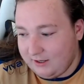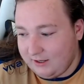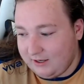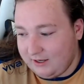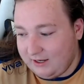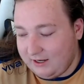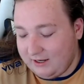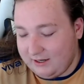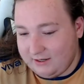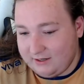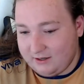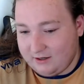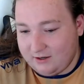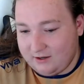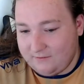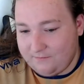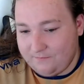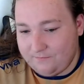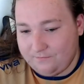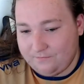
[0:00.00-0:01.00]
And
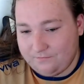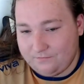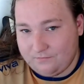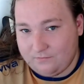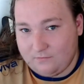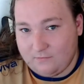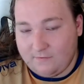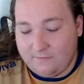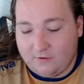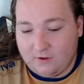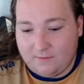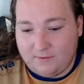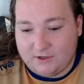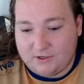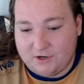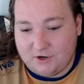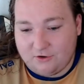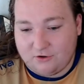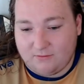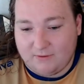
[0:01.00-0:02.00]
follow my
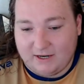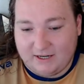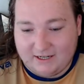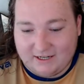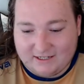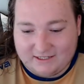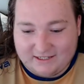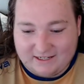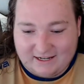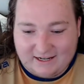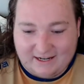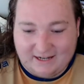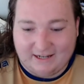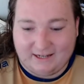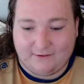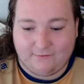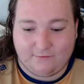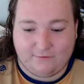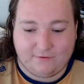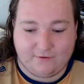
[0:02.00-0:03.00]
social medias
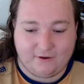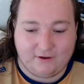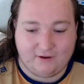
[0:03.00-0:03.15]
if,